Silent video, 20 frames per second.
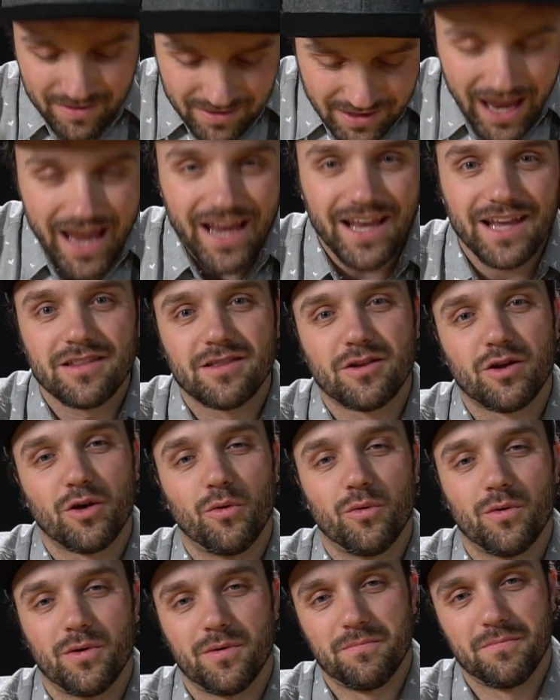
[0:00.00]
Take it
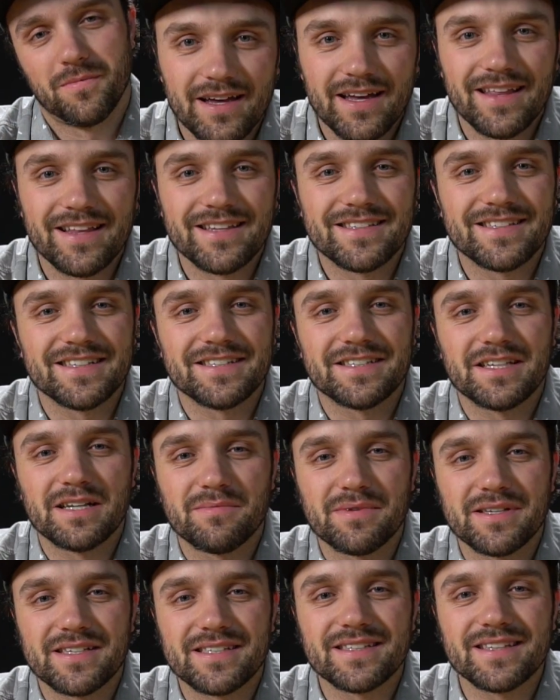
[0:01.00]
to them. This thing's
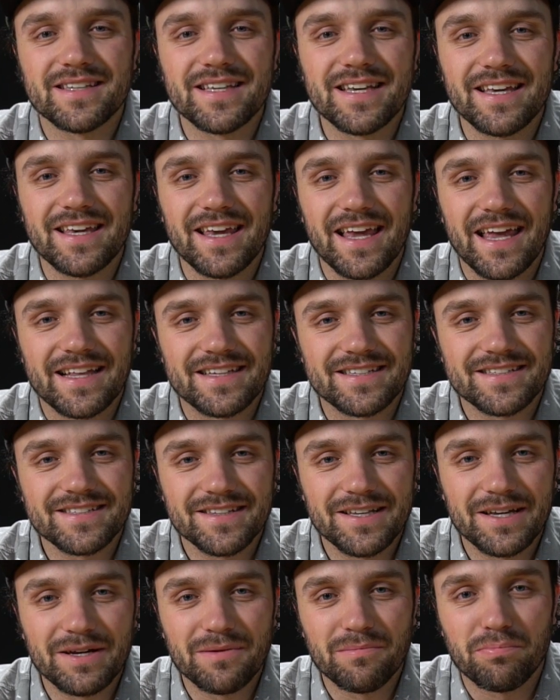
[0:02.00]
gonna be sleek and
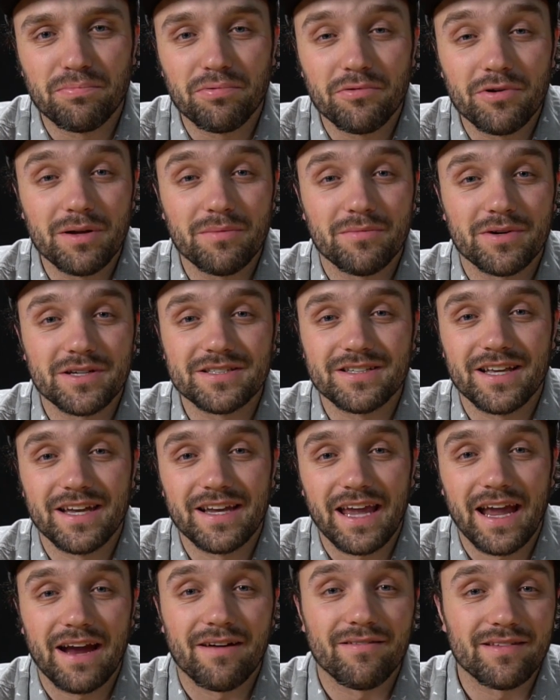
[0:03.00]
slim, pretty much
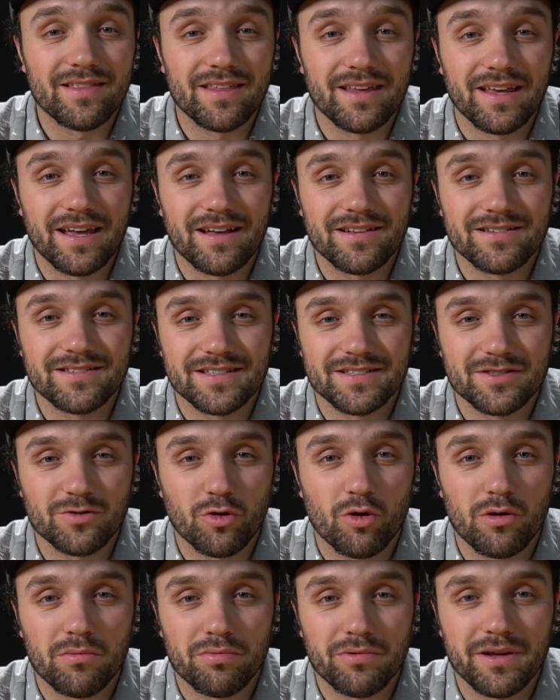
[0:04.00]
like everything else that's
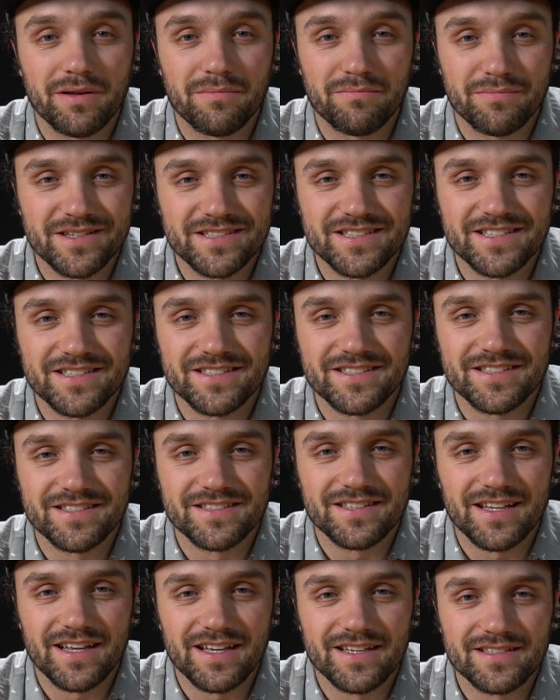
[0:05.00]
corporate and business
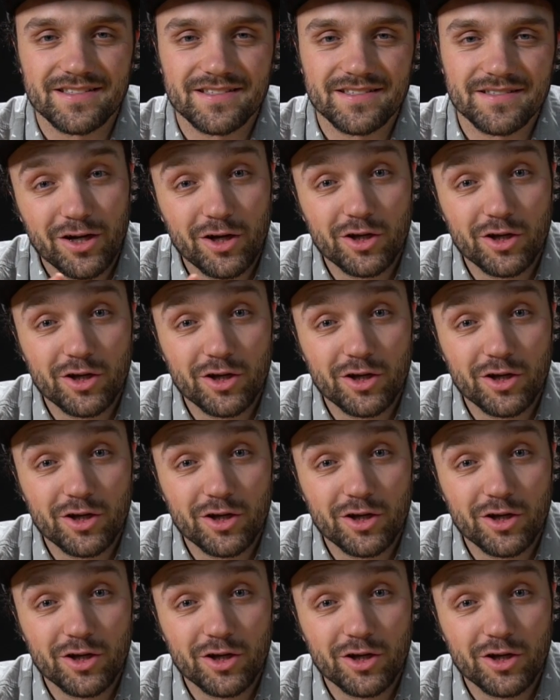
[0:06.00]
these days.